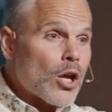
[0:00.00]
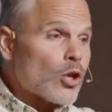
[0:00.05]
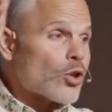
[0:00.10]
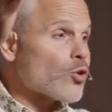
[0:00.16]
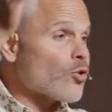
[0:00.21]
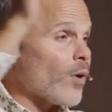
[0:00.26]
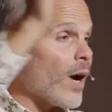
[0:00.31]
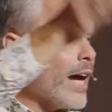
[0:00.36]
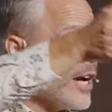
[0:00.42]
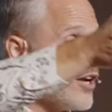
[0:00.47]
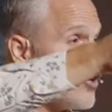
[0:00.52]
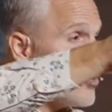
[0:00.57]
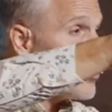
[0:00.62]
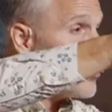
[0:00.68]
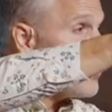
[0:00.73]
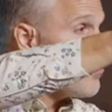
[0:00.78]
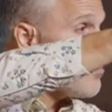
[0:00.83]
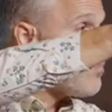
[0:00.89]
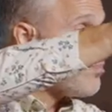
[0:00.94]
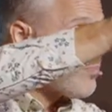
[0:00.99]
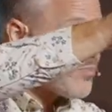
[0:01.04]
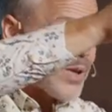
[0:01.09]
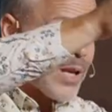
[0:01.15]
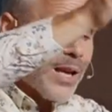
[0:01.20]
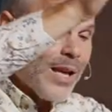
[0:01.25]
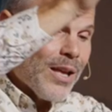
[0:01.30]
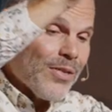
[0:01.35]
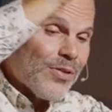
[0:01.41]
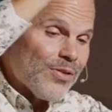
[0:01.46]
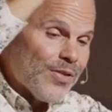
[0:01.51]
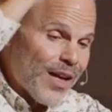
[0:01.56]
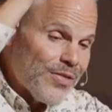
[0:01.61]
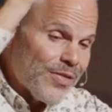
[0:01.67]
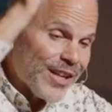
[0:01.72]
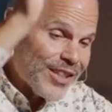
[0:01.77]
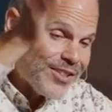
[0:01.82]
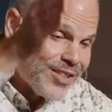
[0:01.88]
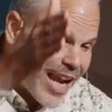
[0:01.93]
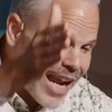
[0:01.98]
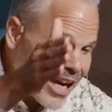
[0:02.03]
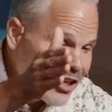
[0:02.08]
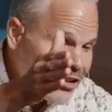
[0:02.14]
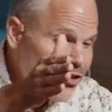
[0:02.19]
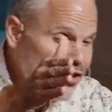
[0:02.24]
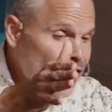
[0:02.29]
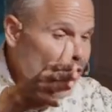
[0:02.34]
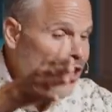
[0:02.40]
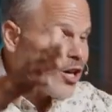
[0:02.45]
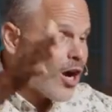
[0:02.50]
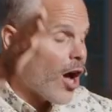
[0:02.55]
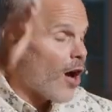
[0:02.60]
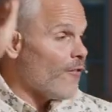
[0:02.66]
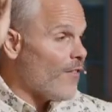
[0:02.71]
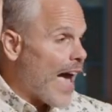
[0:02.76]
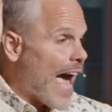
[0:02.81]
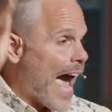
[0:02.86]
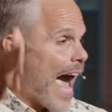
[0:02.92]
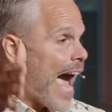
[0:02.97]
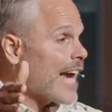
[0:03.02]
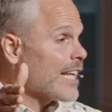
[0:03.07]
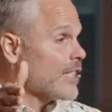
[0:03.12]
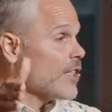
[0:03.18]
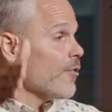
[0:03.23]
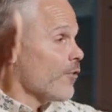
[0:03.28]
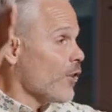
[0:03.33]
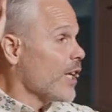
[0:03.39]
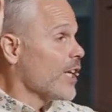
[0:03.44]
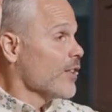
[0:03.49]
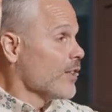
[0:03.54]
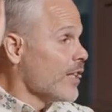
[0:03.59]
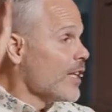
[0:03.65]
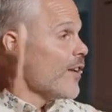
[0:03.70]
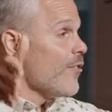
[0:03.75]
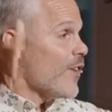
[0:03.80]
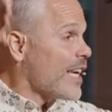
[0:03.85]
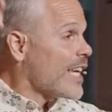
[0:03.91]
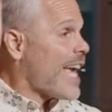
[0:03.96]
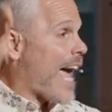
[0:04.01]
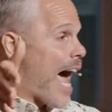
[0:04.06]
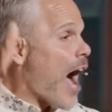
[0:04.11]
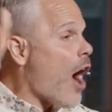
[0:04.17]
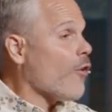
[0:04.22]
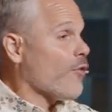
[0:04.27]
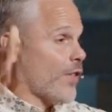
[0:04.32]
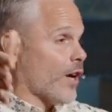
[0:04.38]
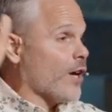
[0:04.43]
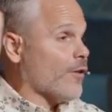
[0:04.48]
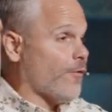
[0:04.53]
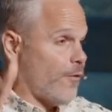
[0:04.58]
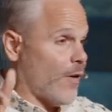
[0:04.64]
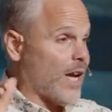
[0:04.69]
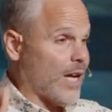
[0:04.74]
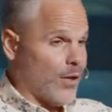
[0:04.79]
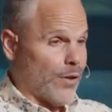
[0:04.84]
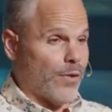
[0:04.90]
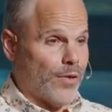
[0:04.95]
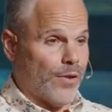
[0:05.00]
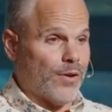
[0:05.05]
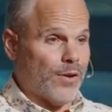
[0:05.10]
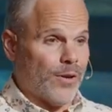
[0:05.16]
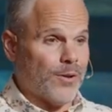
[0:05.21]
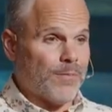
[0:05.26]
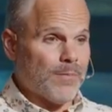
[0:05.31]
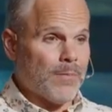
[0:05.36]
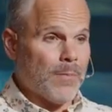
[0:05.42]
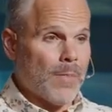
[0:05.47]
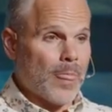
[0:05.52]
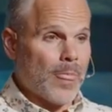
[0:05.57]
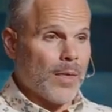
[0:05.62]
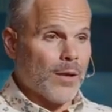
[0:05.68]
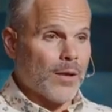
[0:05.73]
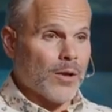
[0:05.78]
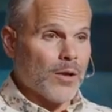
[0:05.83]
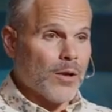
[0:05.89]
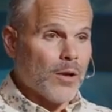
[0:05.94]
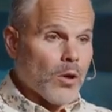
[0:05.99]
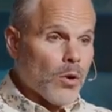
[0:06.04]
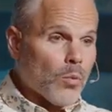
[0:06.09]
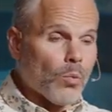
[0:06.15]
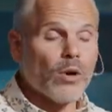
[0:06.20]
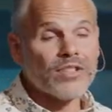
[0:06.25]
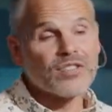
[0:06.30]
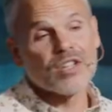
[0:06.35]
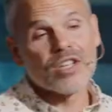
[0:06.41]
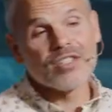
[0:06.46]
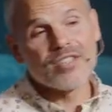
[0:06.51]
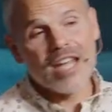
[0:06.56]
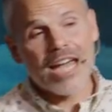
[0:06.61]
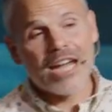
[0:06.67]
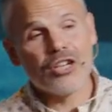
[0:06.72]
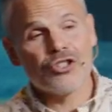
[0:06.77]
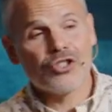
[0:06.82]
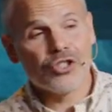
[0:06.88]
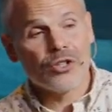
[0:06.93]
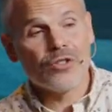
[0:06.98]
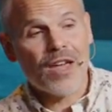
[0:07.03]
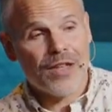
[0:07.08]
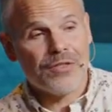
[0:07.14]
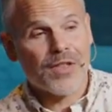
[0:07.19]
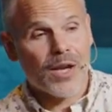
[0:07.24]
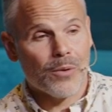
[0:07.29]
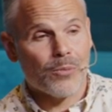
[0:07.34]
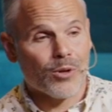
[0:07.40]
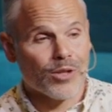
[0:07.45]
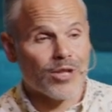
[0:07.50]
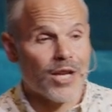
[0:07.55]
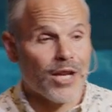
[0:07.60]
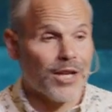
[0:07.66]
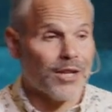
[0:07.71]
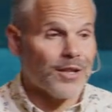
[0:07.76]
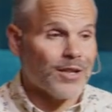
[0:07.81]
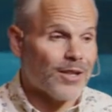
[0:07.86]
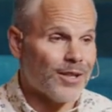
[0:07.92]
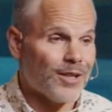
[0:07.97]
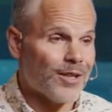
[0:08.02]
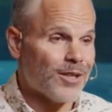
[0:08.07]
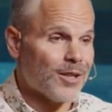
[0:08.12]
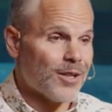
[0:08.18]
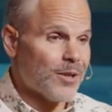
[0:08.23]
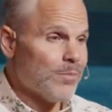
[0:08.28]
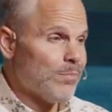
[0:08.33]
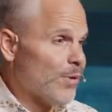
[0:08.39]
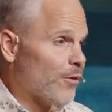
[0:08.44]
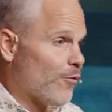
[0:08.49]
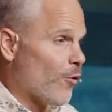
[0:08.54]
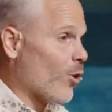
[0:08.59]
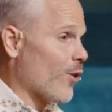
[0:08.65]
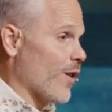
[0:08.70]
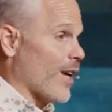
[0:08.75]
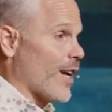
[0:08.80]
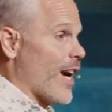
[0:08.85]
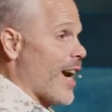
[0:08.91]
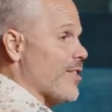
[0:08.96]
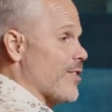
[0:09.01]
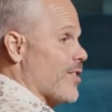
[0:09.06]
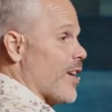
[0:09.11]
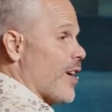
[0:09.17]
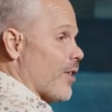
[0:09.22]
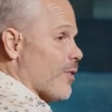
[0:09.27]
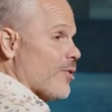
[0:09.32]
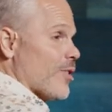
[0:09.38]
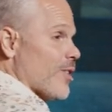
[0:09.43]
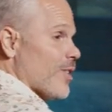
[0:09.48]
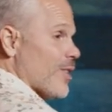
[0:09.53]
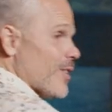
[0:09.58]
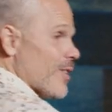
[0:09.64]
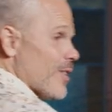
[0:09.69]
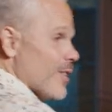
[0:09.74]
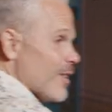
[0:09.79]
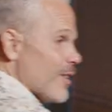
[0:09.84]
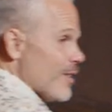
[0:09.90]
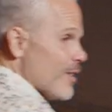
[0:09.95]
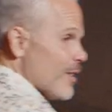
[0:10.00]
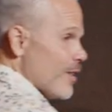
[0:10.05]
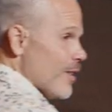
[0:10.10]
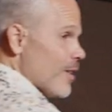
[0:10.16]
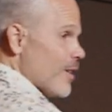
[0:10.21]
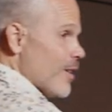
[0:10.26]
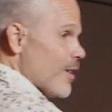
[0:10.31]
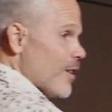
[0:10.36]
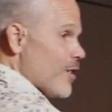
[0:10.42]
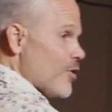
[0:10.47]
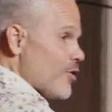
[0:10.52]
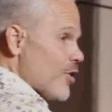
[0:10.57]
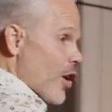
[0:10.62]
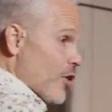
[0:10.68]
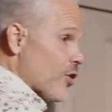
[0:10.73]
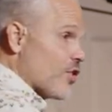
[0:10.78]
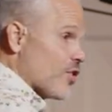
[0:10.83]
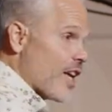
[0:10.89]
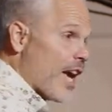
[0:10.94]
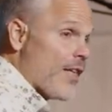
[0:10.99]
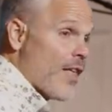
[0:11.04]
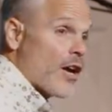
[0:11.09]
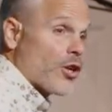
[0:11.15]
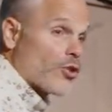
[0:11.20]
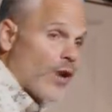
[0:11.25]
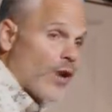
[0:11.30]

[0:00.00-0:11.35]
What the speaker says: Greater than the danger of actively living out their faith was the danger that they were in before they got saved. Do you understand that?